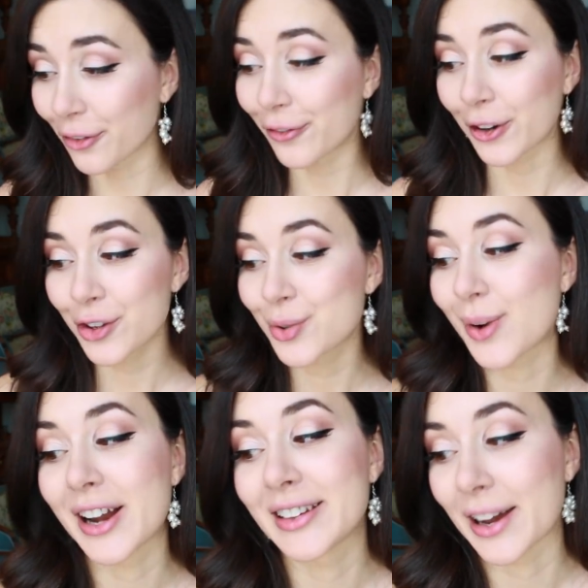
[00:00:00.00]
The first
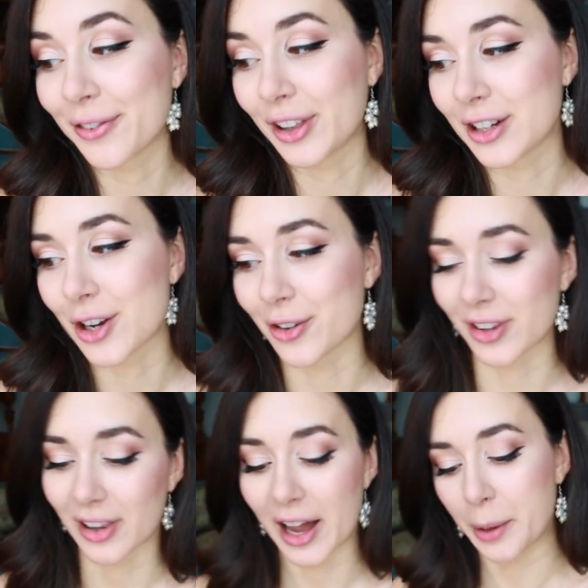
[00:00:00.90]
one definitely toes
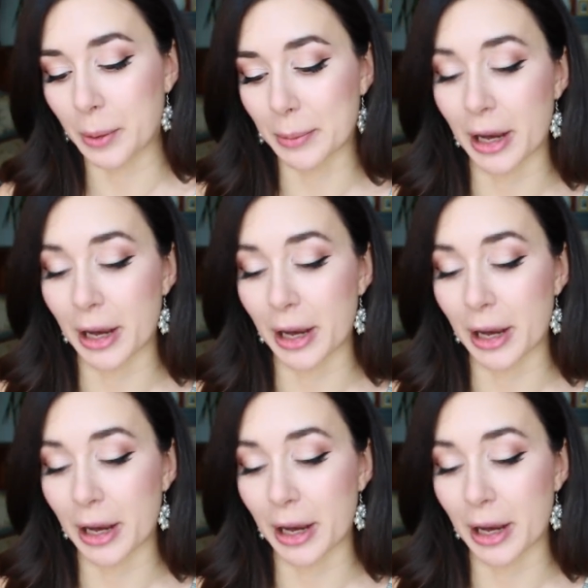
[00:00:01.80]
the line with